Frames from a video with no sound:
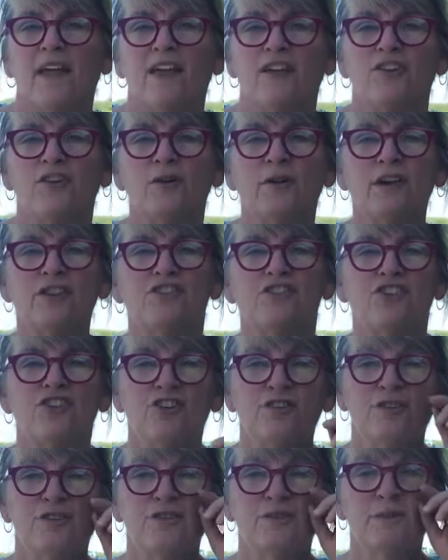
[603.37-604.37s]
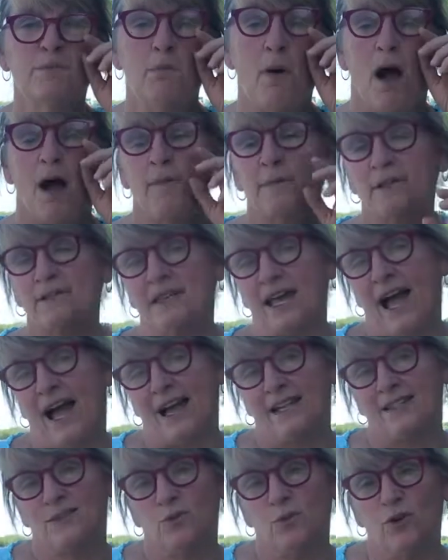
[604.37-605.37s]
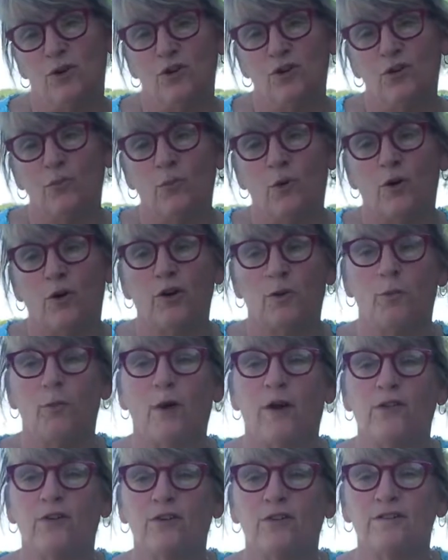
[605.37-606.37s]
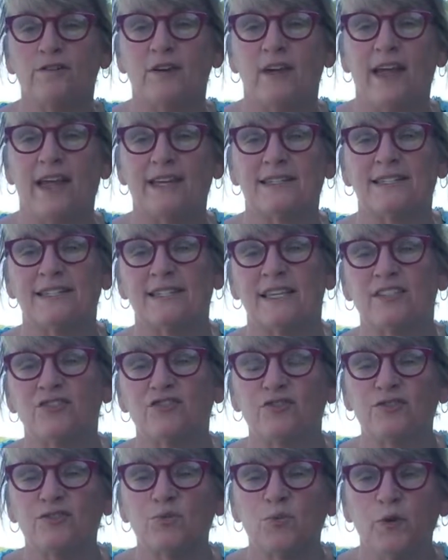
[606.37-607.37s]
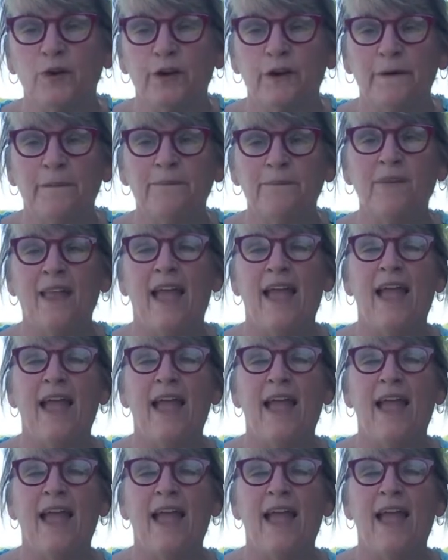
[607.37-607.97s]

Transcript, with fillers: You can choose mom and dad's room or your brother and sister's room.